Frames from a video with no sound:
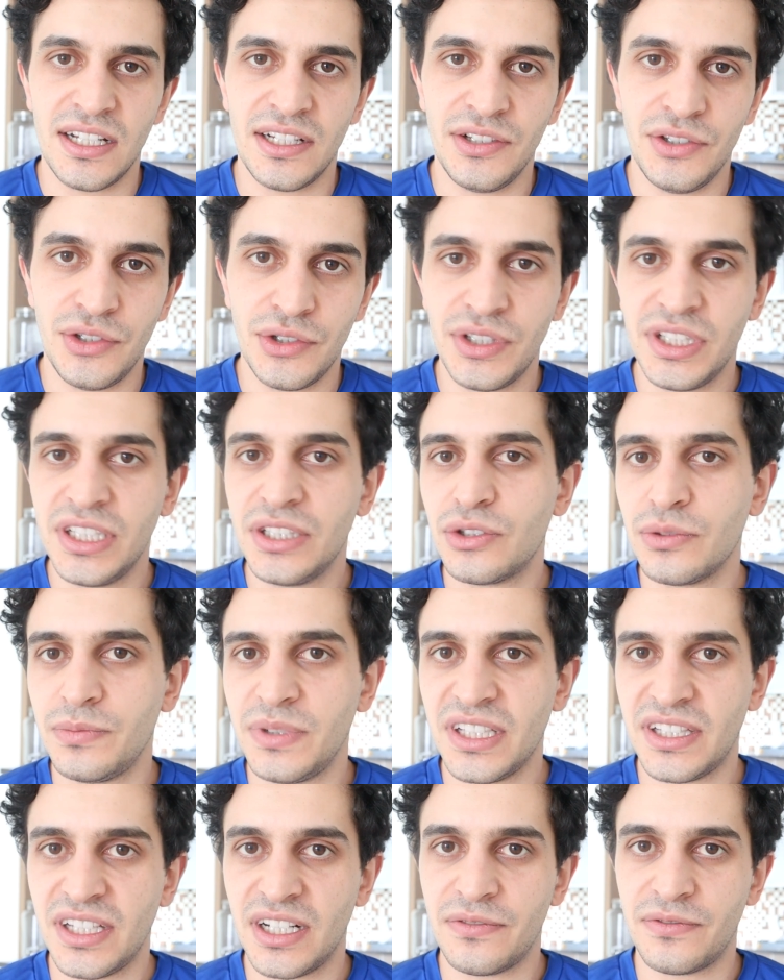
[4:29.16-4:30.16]
you need to
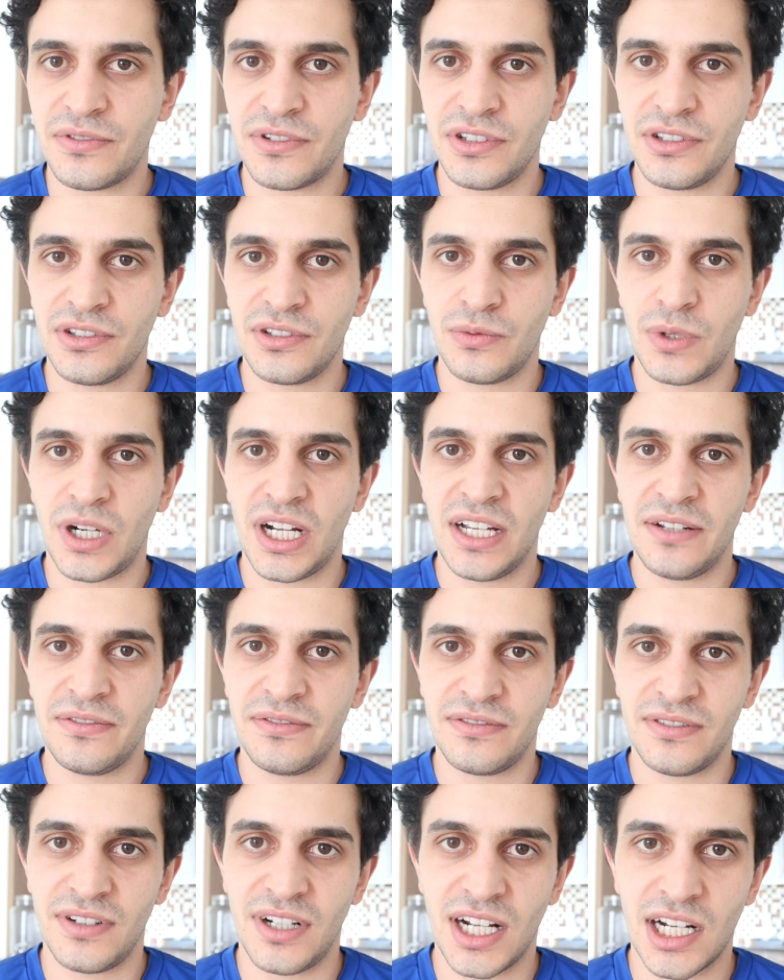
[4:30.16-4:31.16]
be there for your
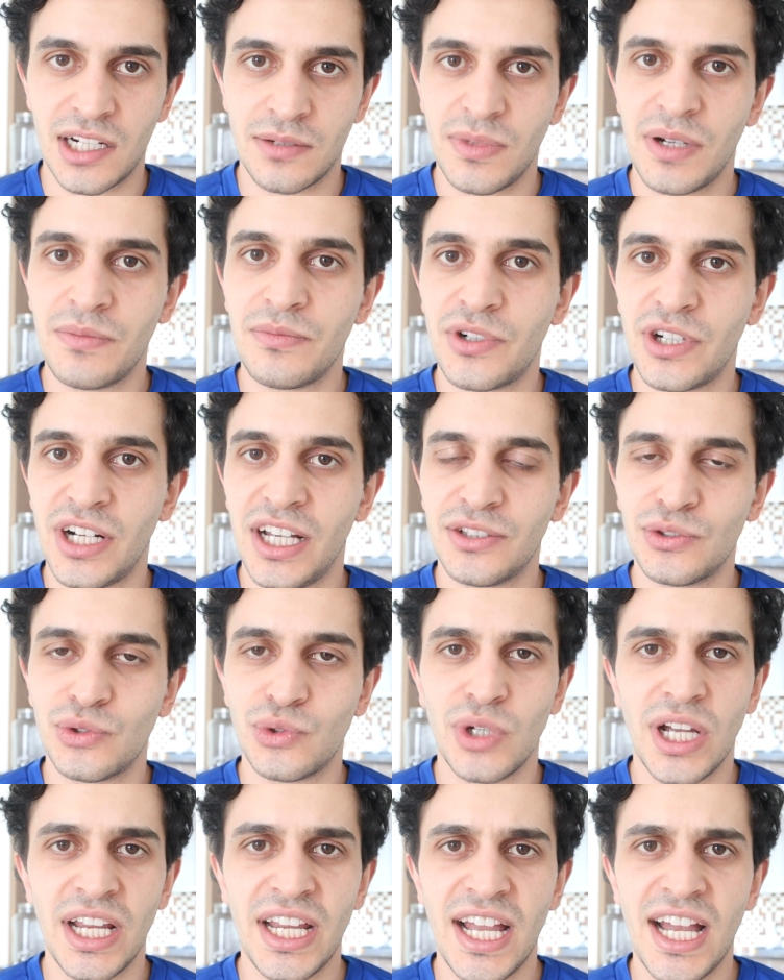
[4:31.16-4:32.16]
wife. I remember at
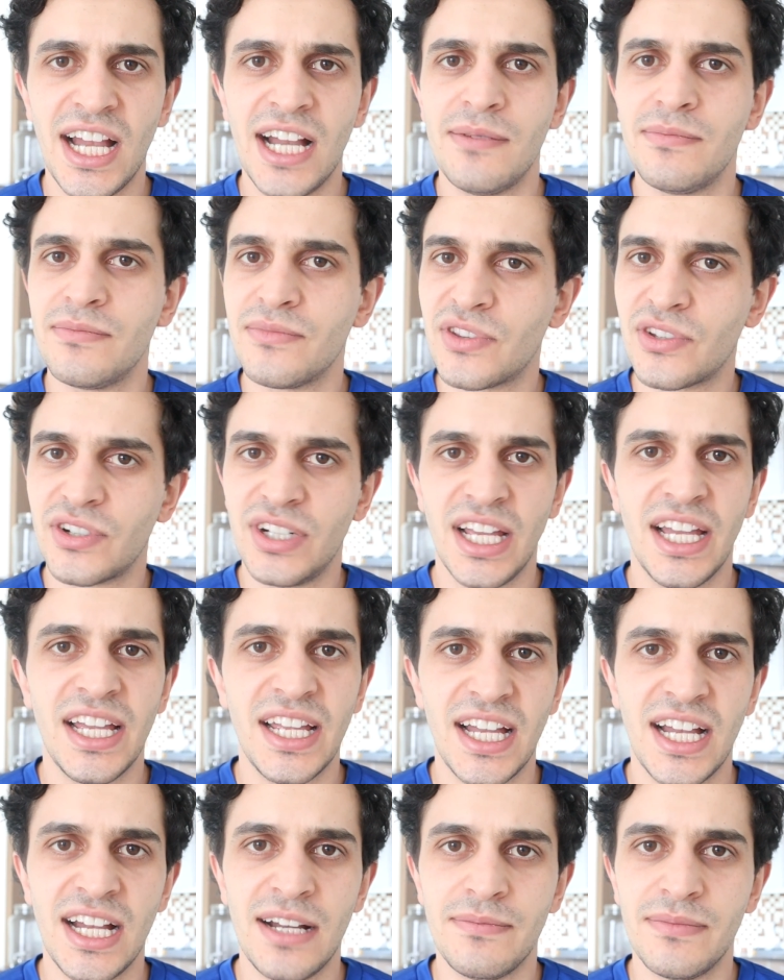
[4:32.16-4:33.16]
2 a.m., 3
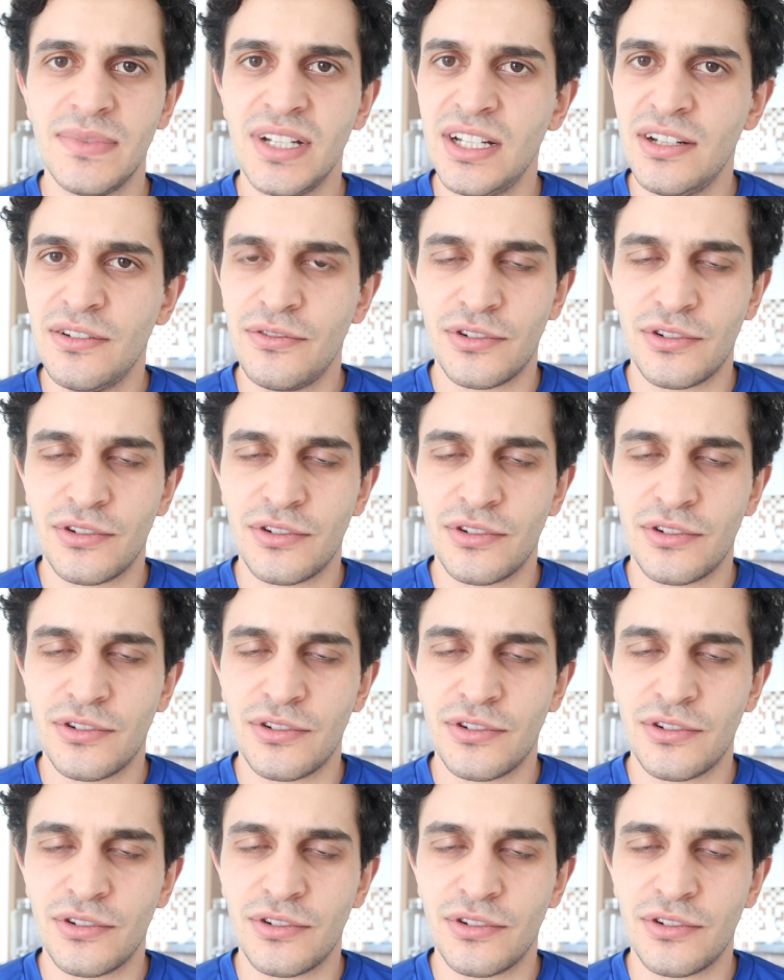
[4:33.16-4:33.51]
a.m.